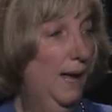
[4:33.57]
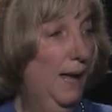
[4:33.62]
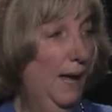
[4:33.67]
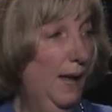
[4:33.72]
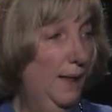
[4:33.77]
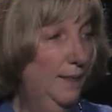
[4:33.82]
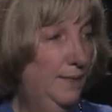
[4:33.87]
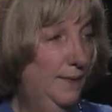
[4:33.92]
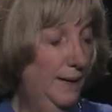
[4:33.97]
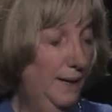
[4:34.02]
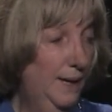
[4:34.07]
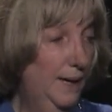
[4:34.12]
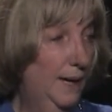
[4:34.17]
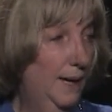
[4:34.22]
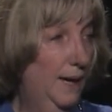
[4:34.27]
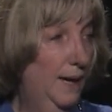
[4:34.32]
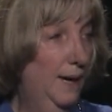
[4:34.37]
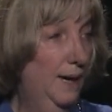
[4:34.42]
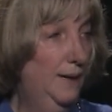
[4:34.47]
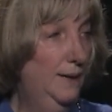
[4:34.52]
And
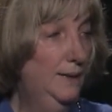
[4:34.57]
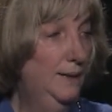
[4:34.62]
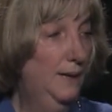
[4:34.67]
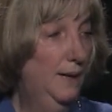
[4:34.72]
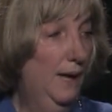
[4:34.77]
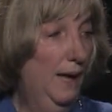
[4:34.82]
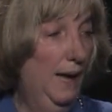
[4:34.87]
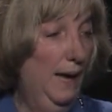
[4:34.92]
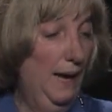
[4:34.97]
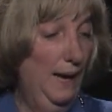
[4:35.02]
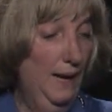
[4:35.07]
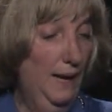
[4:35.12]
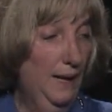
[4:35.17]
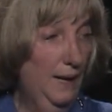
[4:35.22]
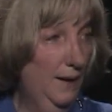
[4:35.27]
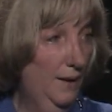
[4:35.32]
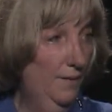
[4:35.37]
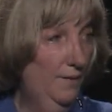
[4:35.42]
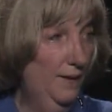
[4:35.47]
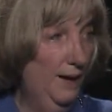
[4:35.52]
then,
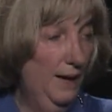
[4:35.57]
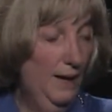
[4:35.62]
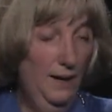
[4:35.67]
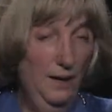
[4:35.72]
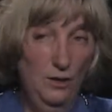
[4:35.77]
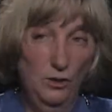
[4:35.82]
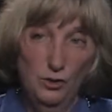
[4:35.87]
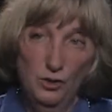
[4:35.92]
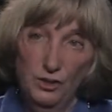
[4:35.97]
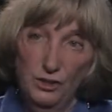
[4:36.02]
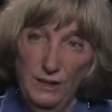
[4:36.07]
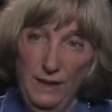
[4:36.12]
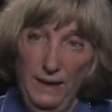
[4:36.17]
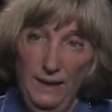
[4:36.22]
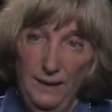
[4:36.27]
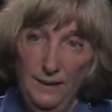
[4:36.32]
if I understand